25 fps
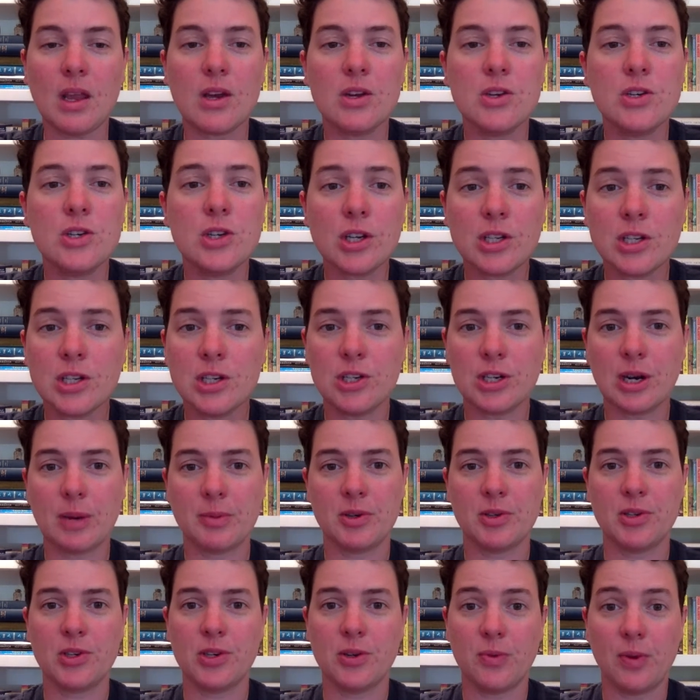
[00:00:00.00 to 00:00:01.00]
Just in
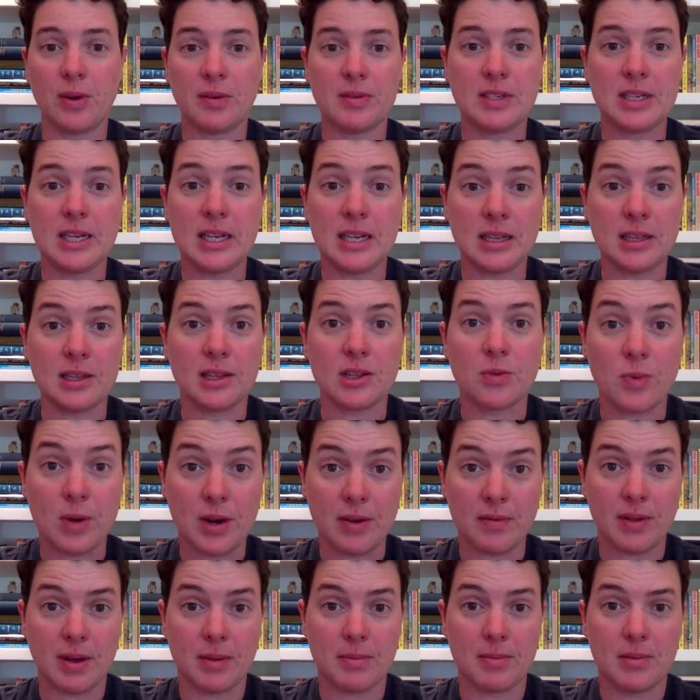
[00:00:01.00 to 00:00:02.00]
Chapter 2, we've seen 3
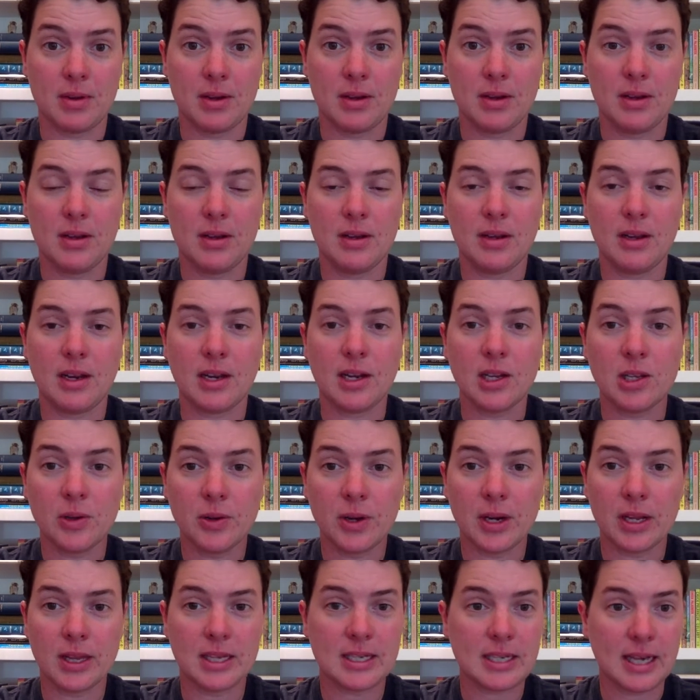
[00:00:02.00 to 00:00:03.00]
of them,
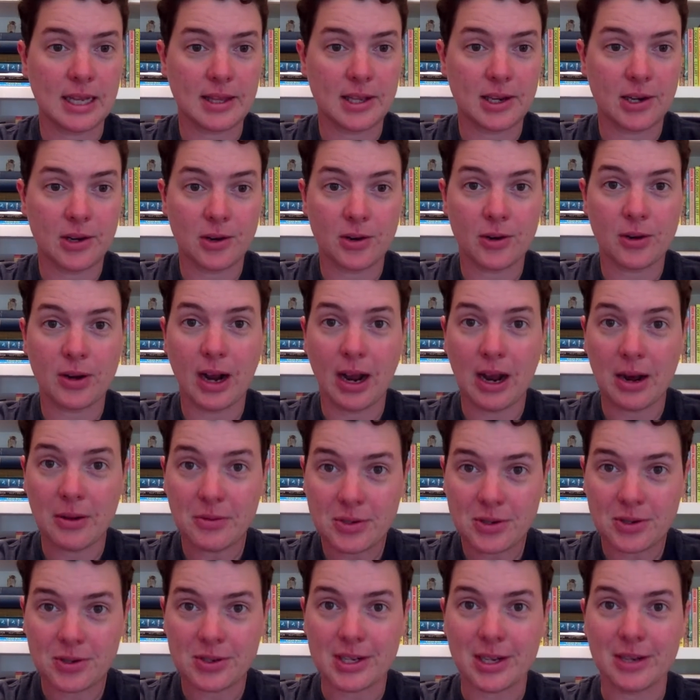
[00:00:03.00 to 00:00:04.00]
including the Death Eater who counts
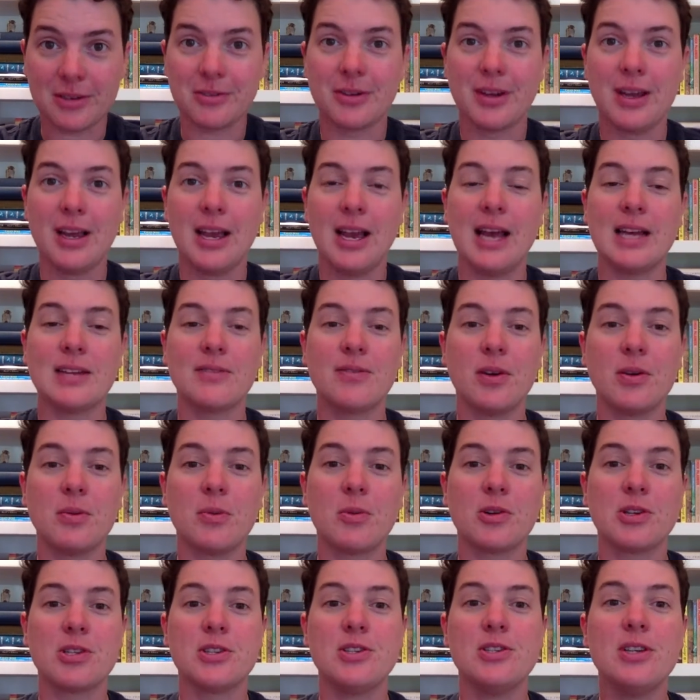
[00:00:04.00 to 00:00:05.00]
herself as
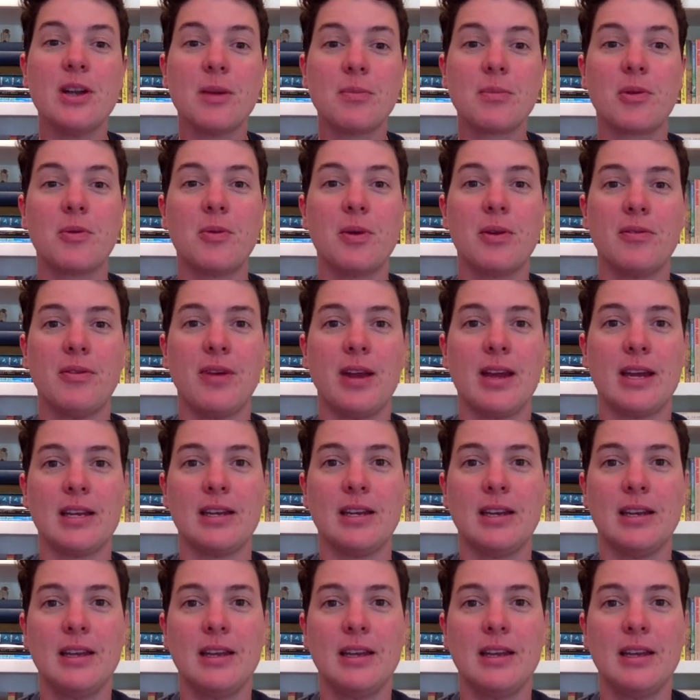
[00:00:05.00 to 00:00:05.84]
Voldemort's #1 fan.